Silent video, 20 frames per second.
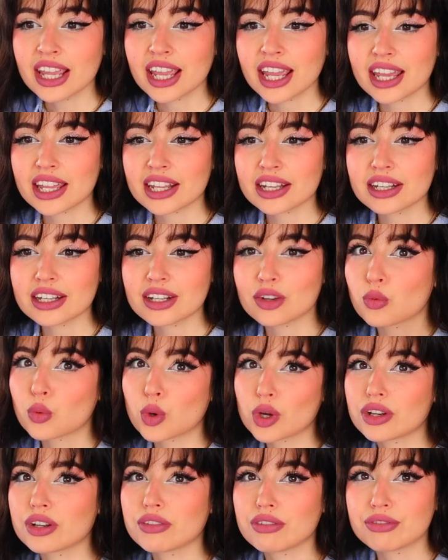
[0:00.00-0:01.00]
and
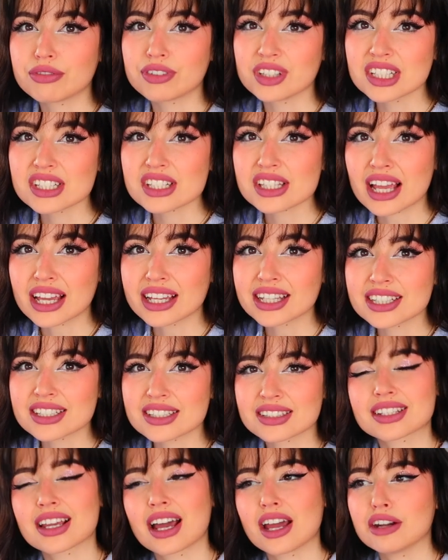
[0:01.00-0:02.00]
what it feels like
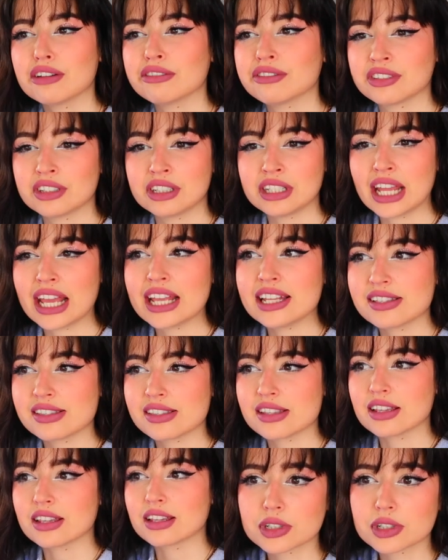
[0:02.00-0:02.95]
is kind of nasty,